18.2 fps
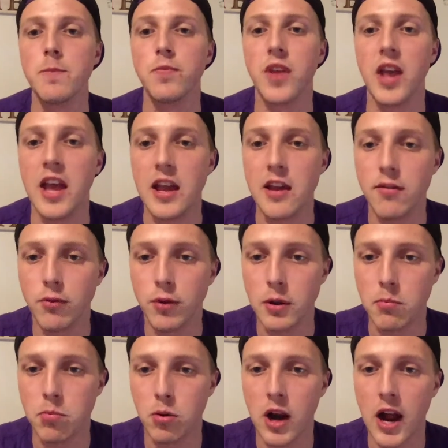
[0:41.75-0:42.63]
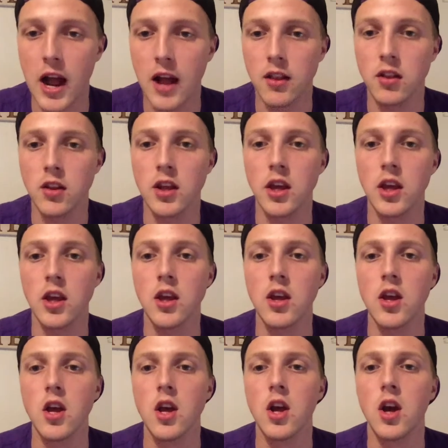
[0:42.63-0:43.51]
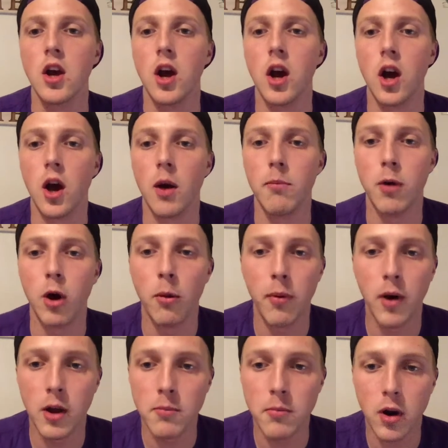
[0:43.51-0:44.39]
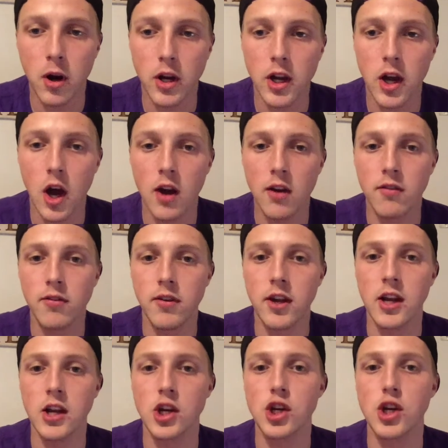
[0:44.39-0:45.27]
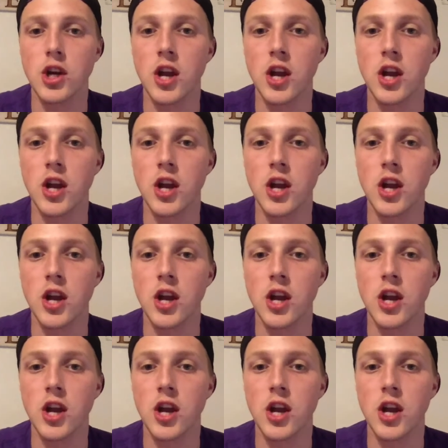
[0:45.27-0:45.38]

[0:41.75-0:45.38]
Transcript: Avery Bradley, Boban Marjanovic,